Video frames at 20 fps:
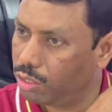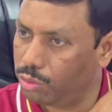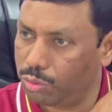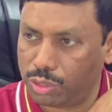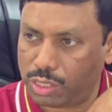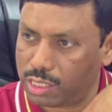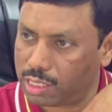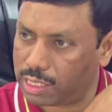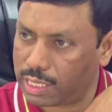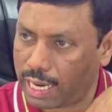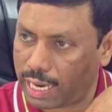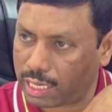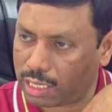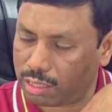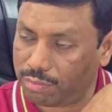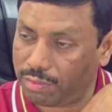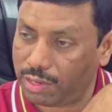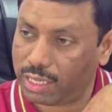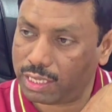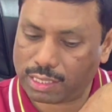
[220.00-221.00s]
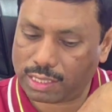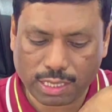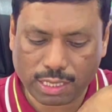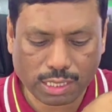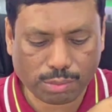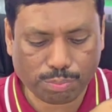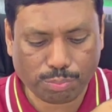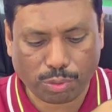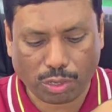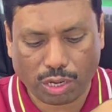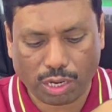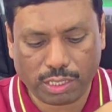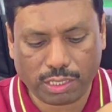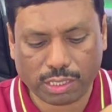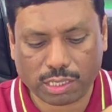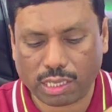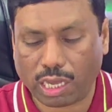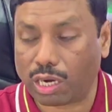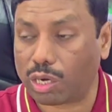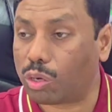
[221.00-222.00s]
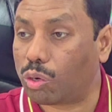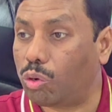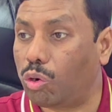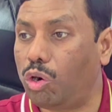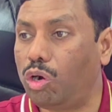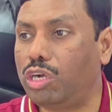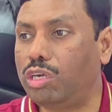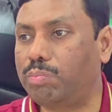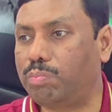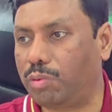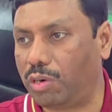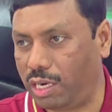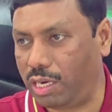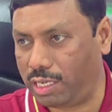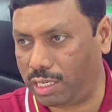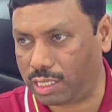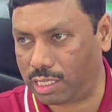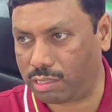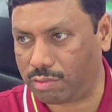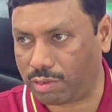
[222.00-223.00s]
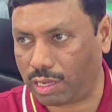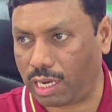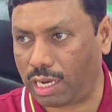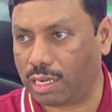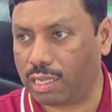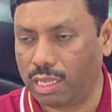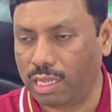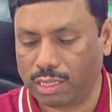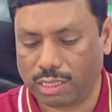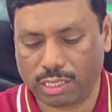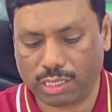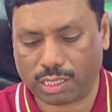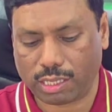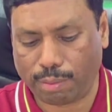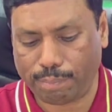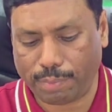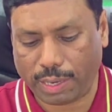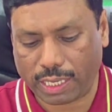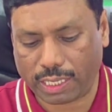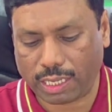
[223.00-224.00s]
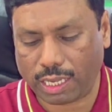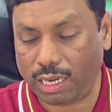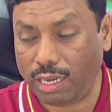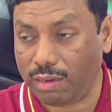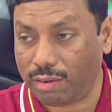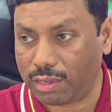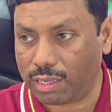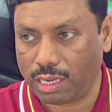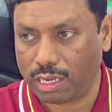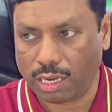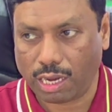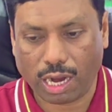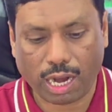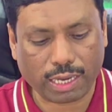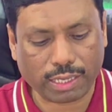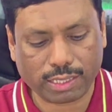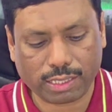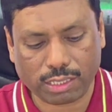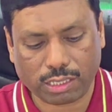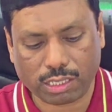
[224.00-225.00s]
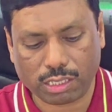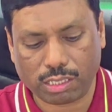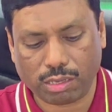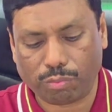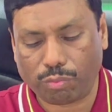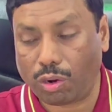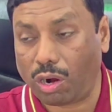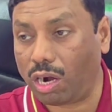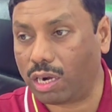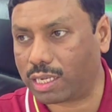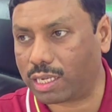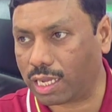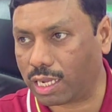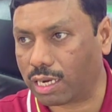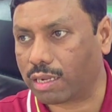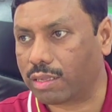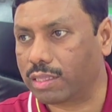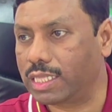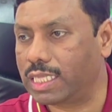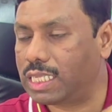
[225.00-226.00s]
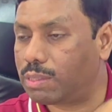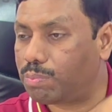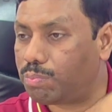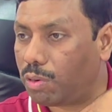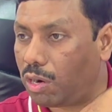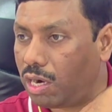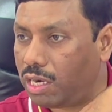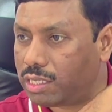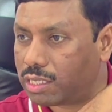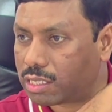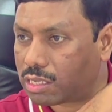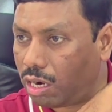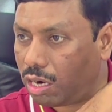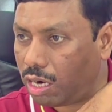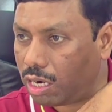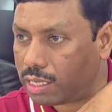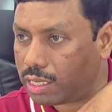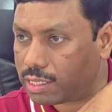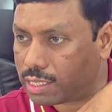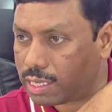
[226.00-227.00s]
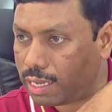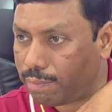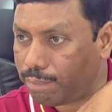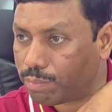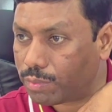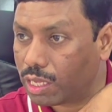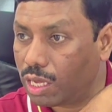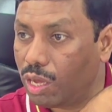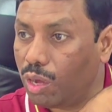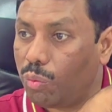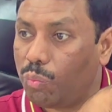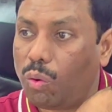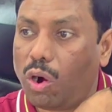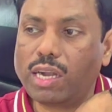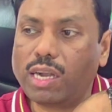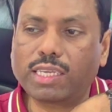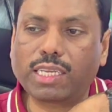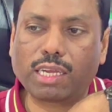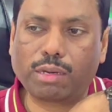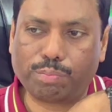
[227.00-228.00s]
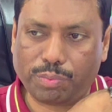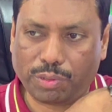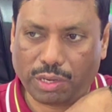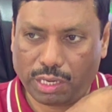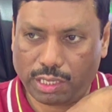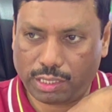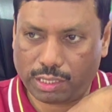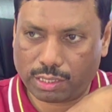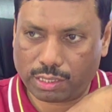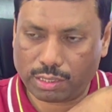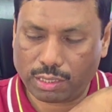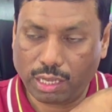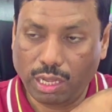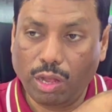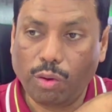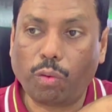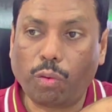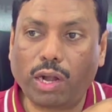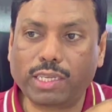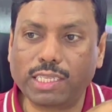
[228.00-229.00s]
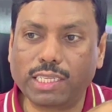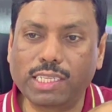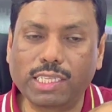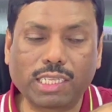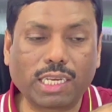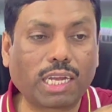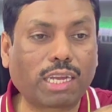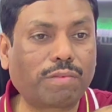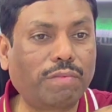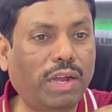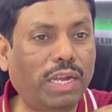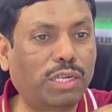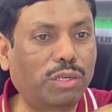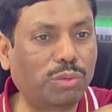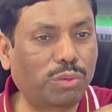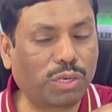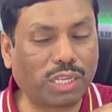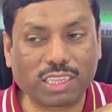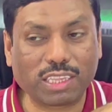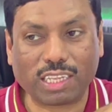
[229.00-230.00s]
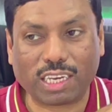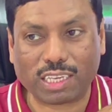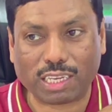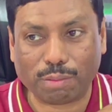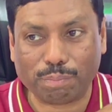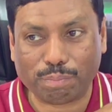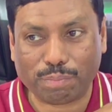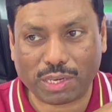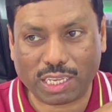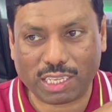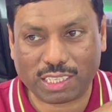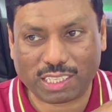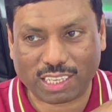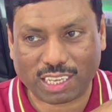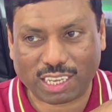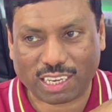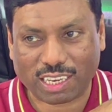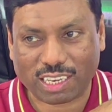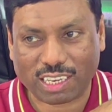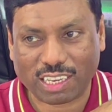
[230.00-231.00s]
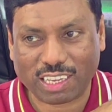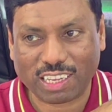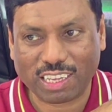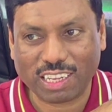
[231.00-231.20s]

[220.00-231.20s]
You just activate these points are cold point as well. This is the metal and this is the water. These points called as a water points. What is required during the temperature?